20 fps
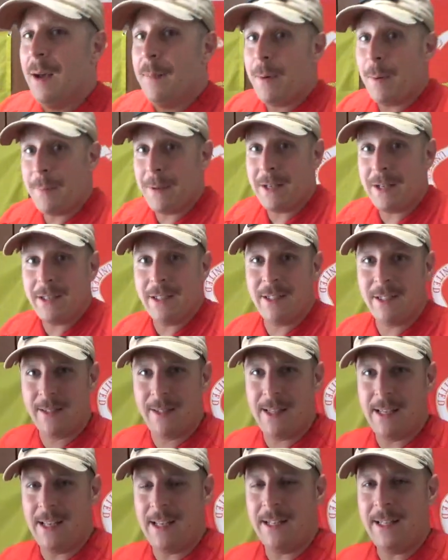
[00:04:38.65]
But because
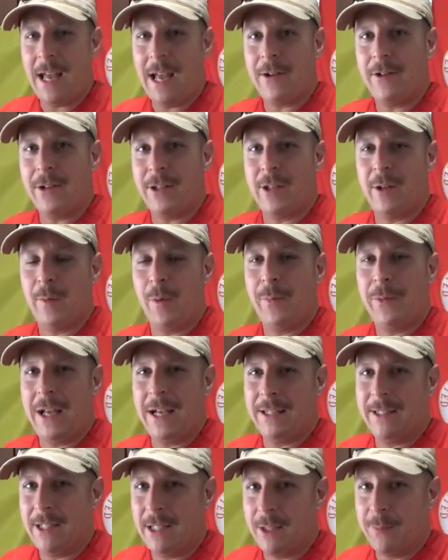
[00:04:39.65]
the Tigris
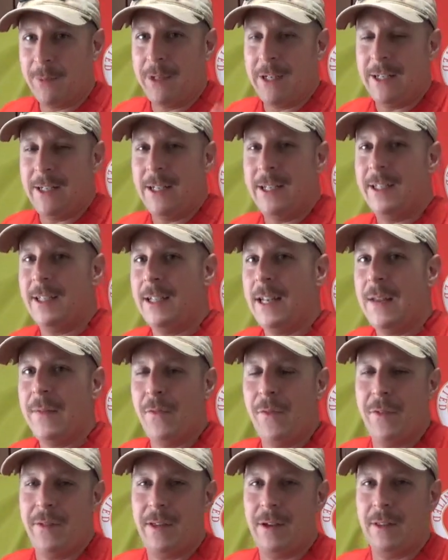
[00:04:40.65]
Thermoplastic's pretty decent,
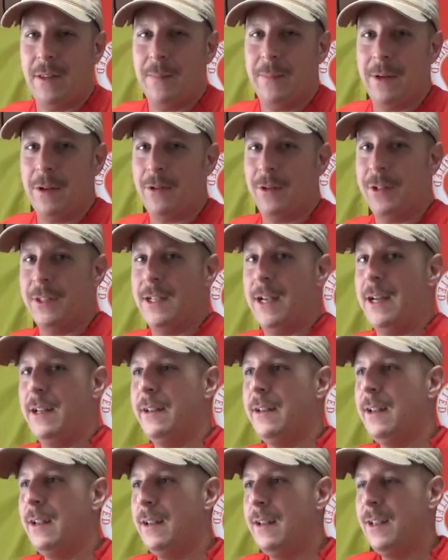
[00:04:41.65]
even without the buckles
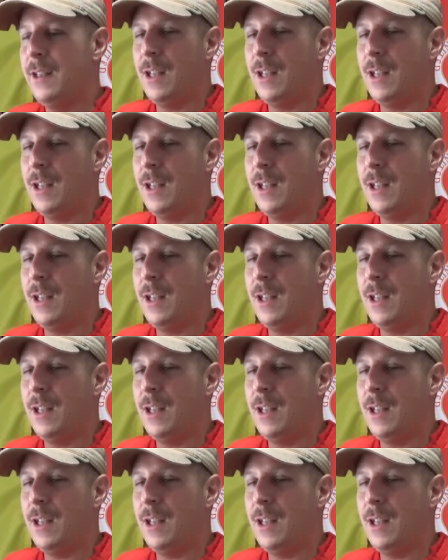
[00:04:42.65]
done,